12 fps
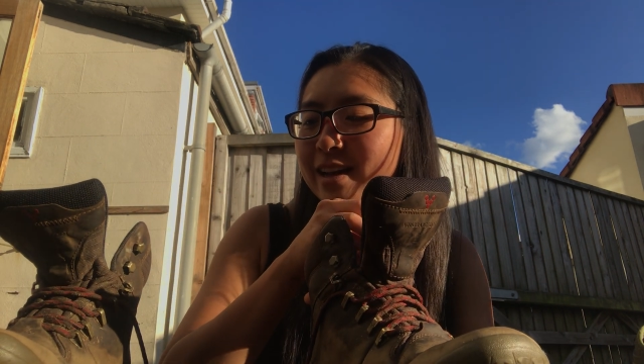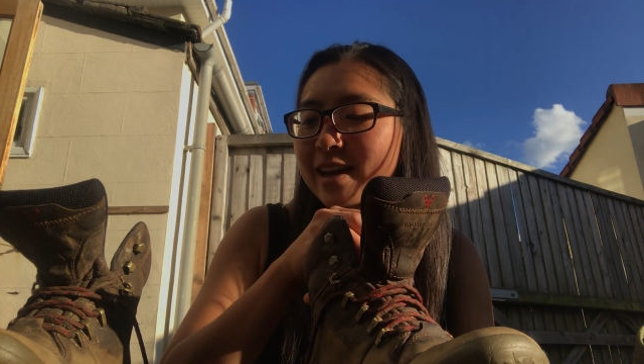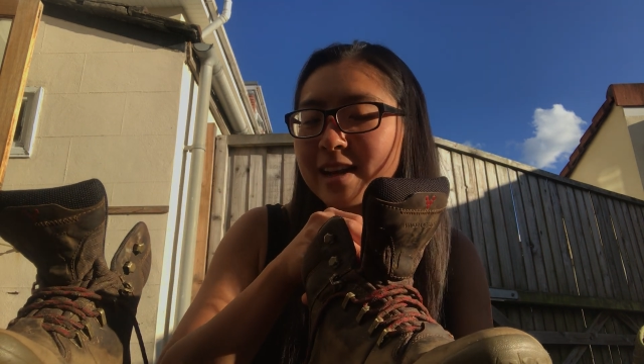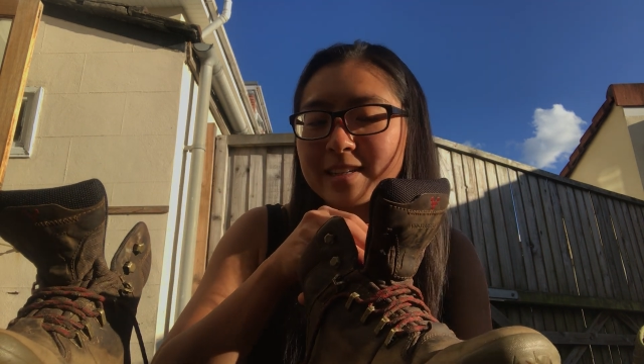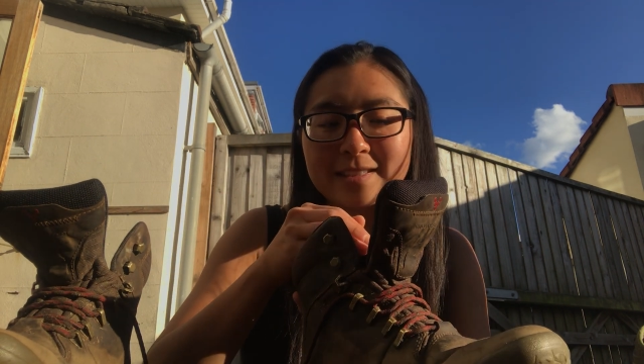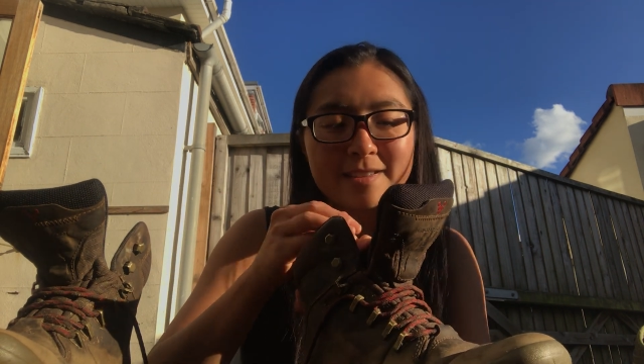
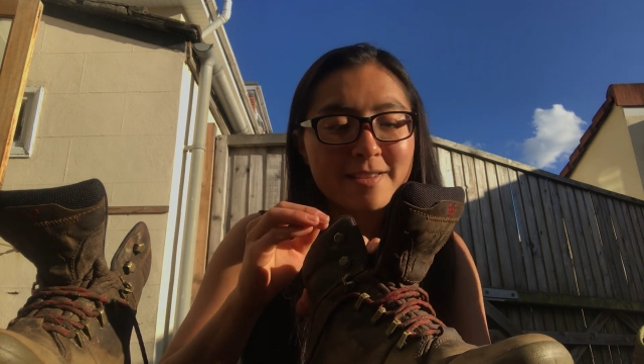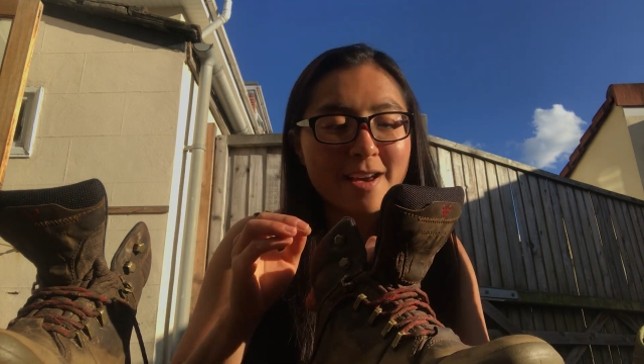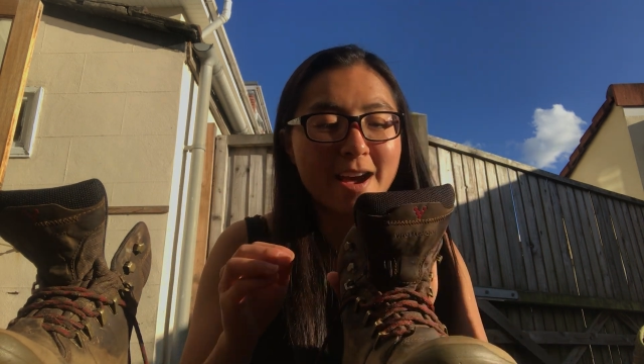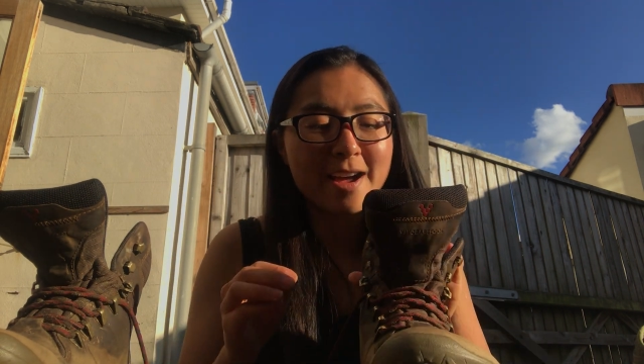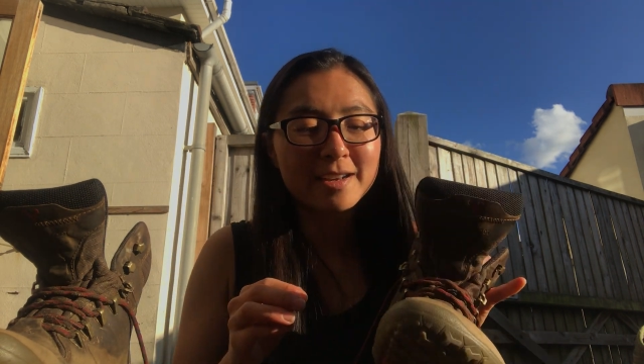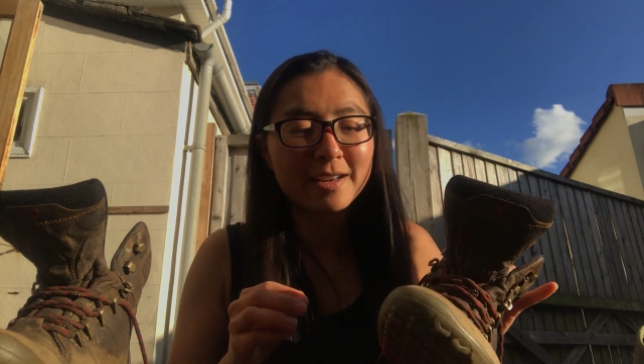is
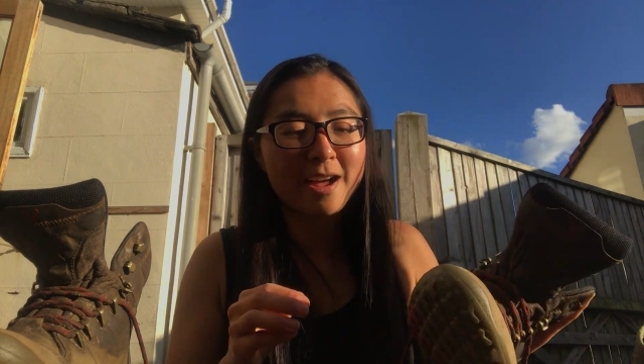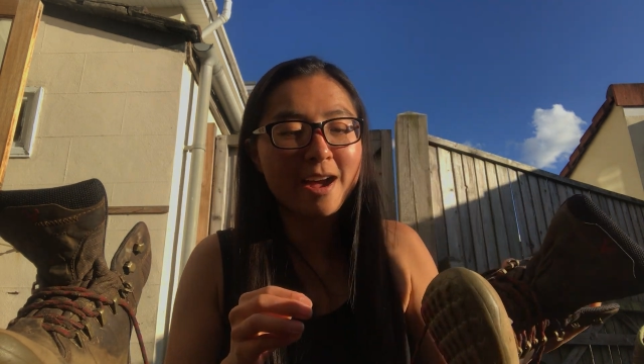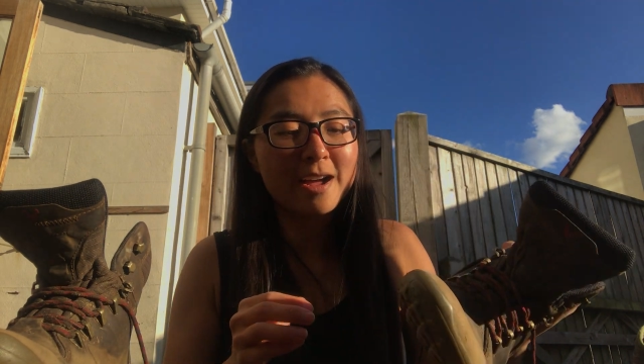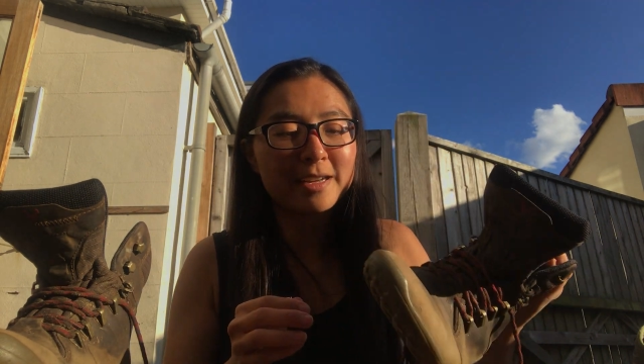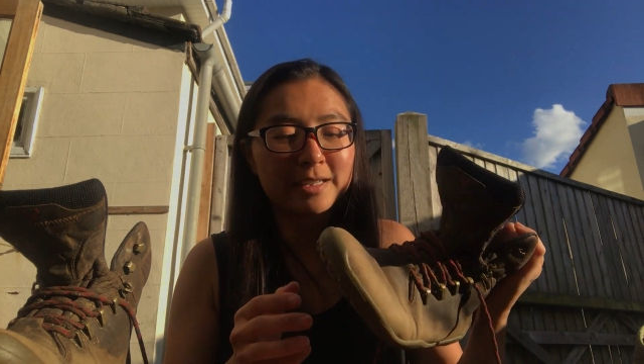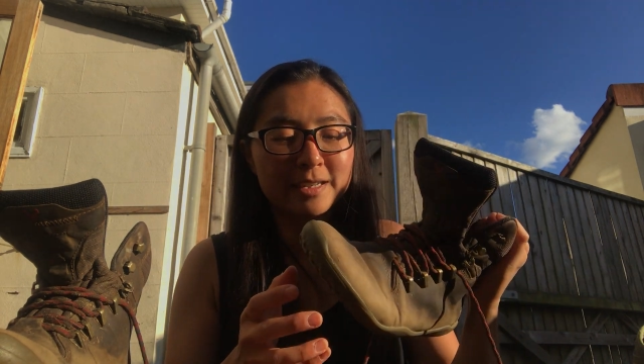that
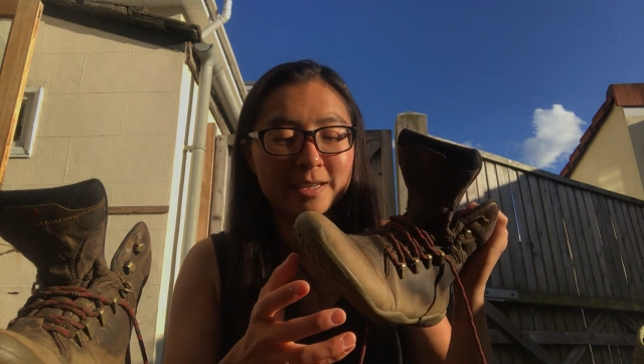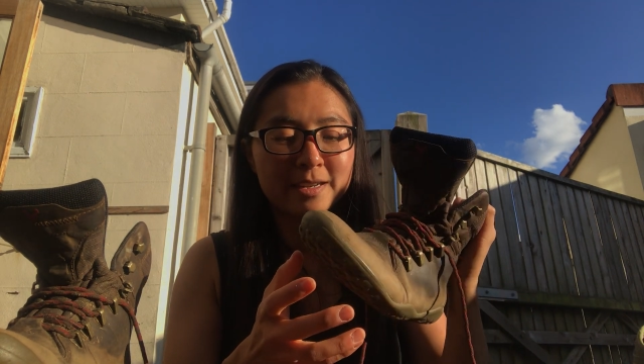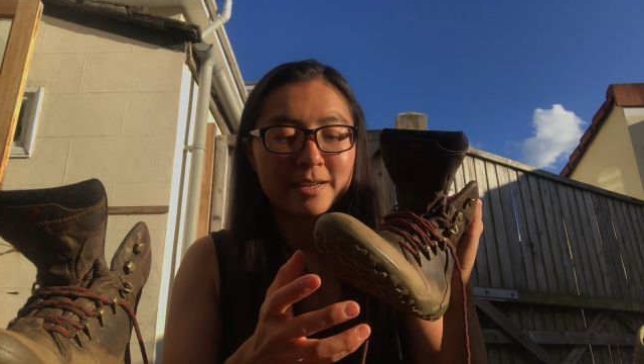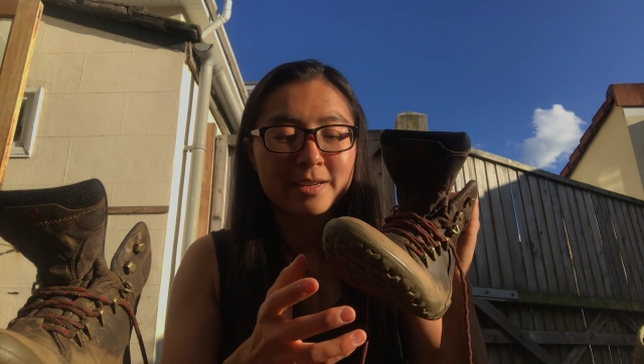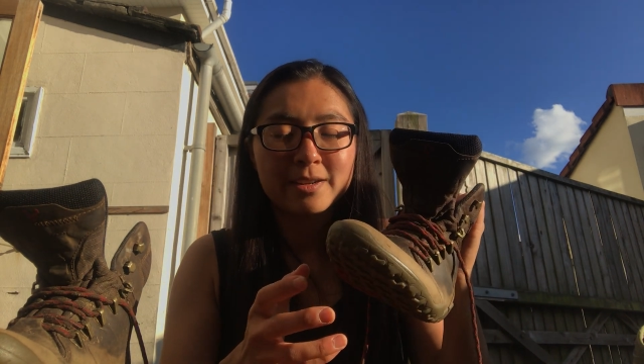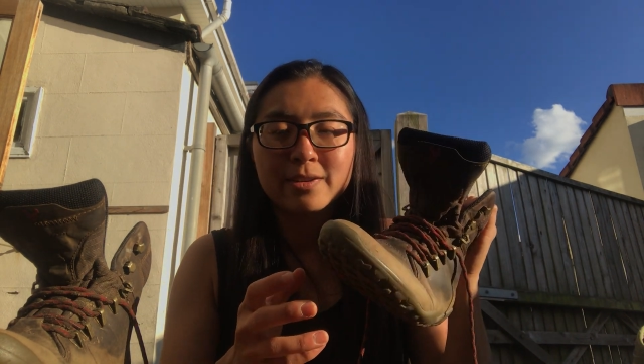like
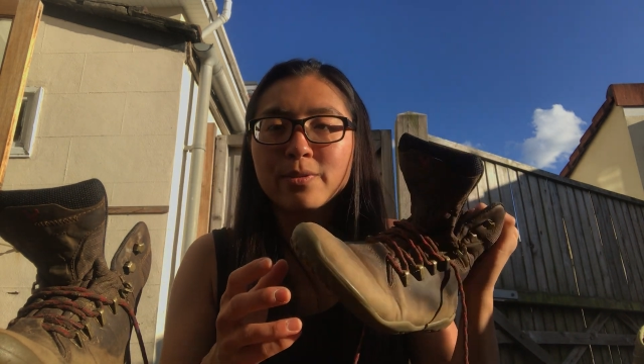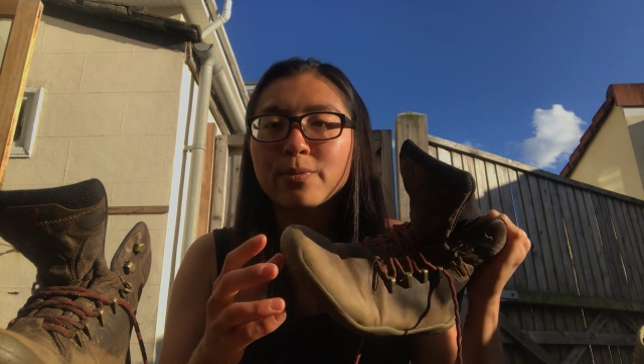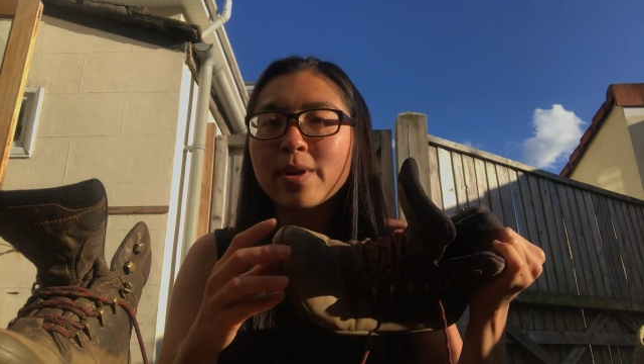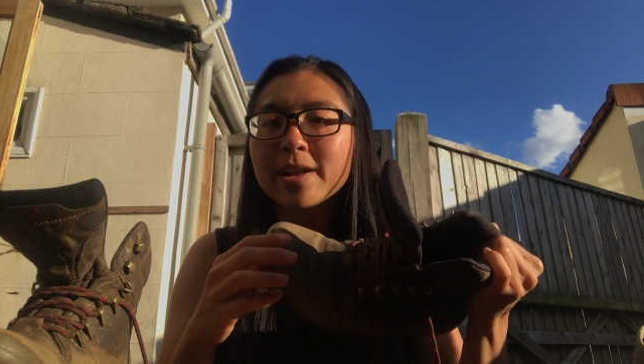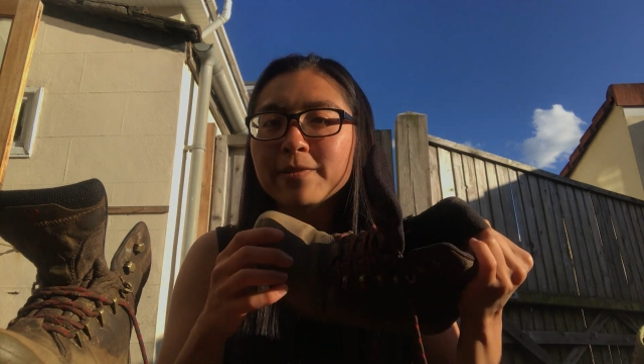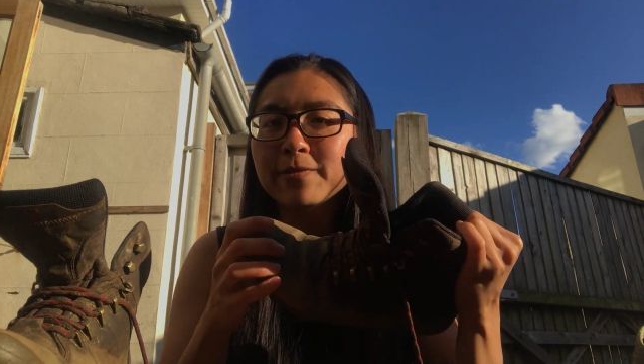
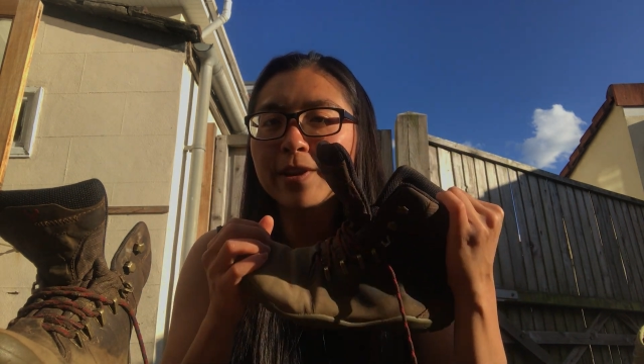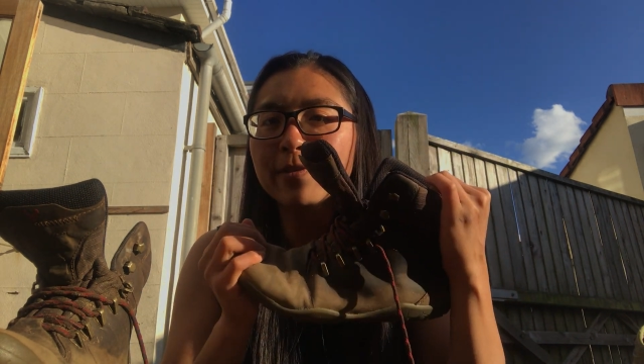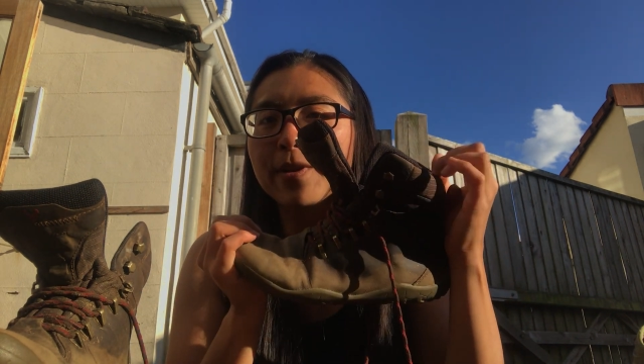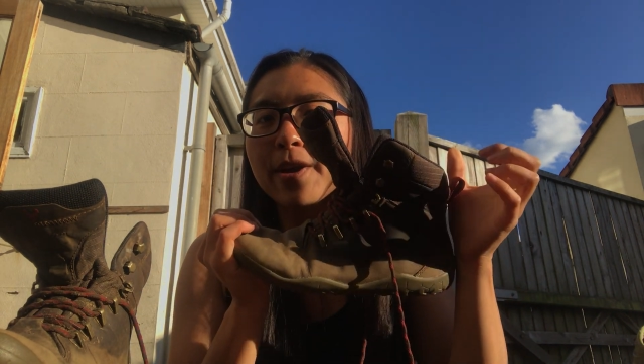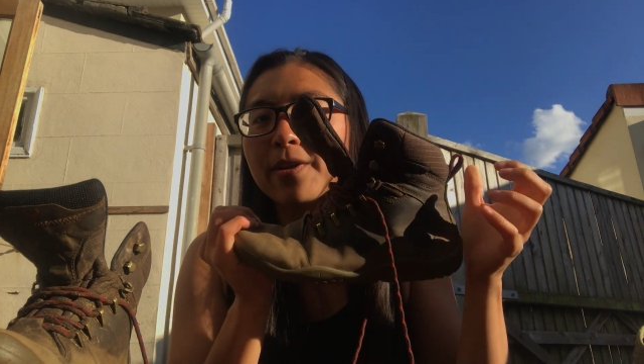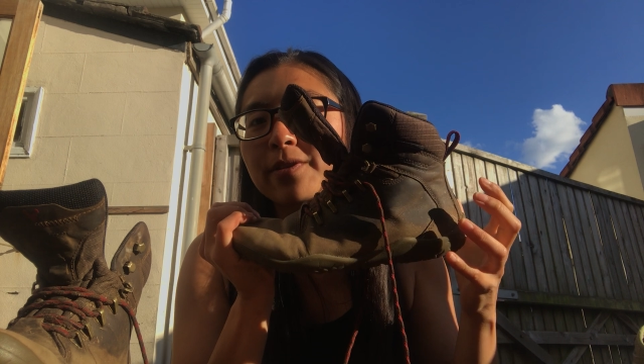when
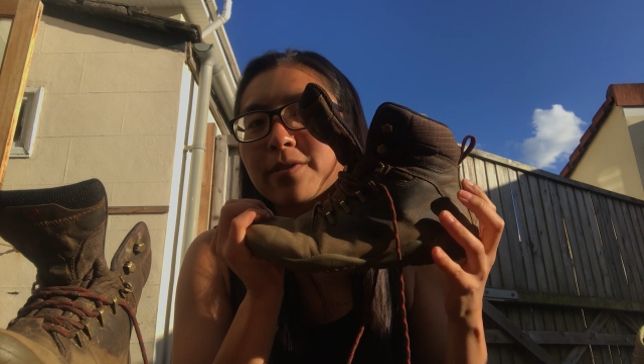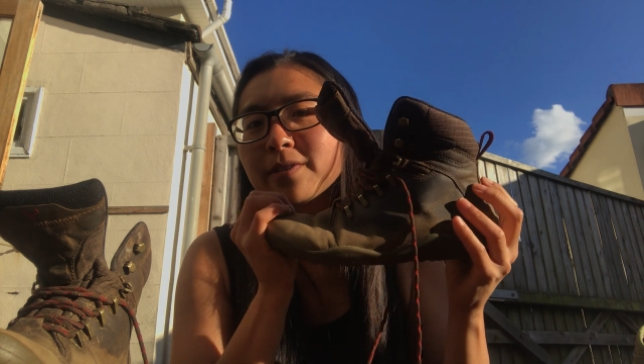Vivo,